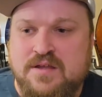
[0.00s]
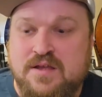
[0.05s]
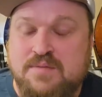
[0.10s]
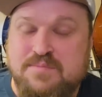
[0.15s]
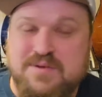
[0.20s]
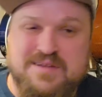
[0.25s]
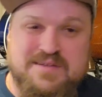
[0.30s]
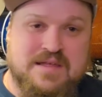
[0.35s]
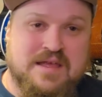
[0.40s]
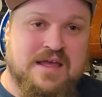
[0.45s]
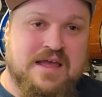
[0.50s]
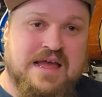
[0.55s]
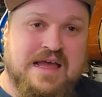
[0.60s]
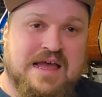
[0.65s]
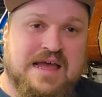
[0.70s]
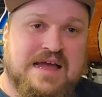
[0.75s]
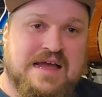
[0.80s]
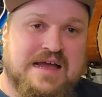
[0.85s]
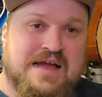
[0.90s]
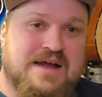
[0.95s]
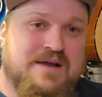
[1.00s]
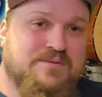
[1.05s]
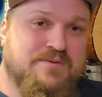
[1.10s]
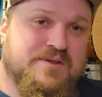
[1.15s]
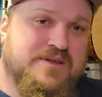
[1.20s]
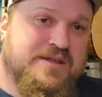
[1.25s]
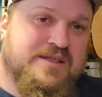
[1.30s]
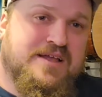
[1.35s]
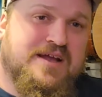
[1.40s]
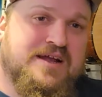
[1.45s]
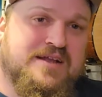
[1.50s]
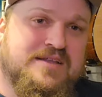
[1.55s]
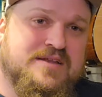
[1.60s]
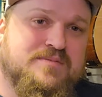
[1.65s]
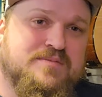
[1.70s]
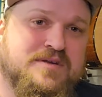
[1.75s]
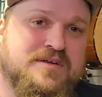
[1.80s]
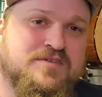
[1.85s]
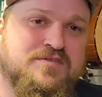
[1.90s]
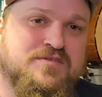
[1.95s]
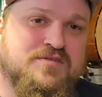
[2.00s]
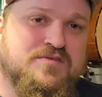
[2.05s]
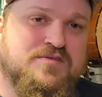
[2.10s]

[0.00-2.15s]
But I really liked it because it